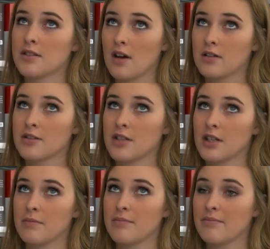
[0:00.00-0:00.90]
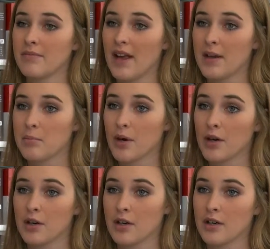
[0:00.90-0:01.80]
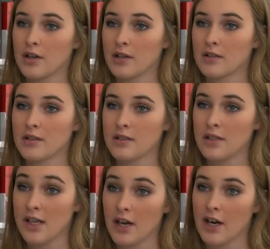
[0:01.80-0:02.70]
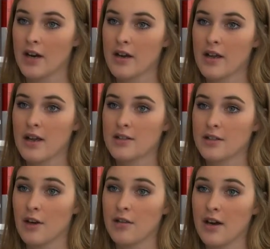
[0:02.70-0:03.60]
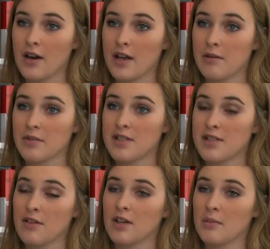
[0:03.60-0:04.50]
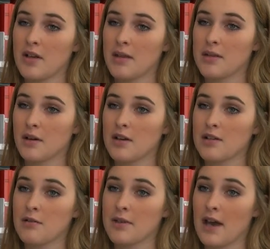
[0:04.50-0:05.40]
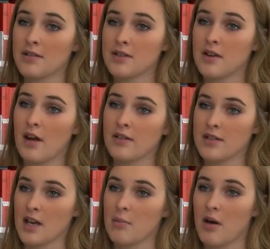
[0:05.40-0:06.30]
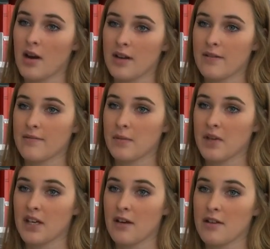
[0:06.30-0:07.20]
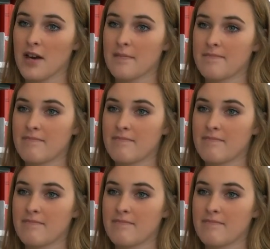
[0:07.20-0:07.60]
scholarship per year to go there, and it was still going to be $32,000 out of pocket for me to go there.